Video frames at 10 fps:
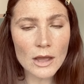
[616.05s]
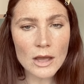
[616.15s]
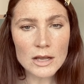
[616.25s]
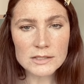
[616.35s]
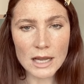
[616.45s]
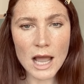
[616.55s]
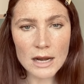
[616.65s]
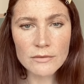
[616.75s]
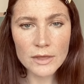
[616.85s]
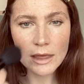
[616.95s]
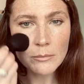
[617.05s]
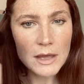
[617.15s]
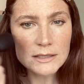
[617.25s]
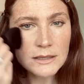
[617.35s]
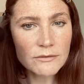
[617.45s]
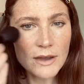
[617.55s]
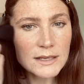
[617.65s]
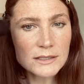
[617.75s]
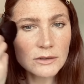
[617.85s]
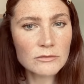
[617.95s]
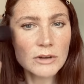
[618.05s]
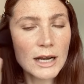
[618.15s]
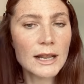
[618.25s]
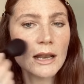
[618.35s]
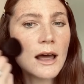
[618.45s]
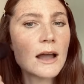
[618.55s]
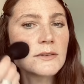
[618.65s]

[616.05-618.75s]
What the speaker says: because I kind of think it makes the face look really alive.